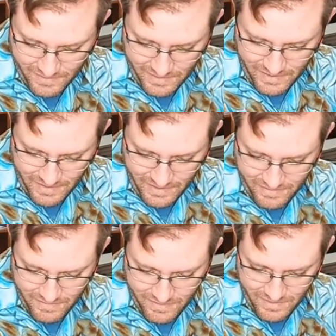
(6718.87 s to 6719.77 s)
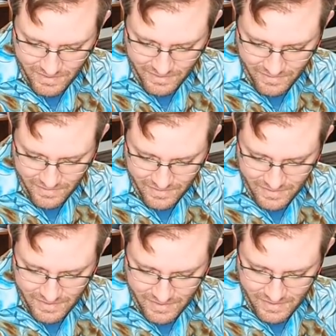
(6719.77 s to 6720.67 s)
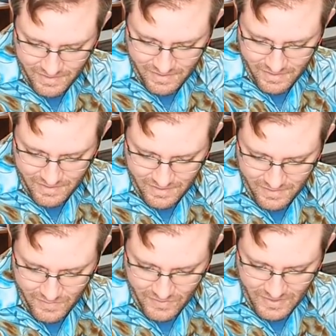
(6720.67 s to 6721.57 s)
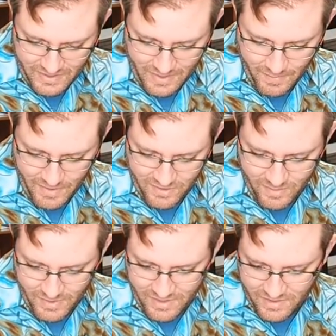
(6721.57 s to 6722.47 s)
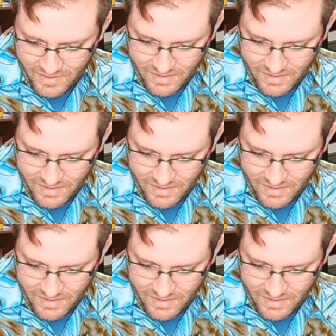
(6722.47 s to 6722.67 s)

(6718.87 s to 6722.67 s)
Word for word: Where are you? Where are you? Uh, when was the last time you messaged me?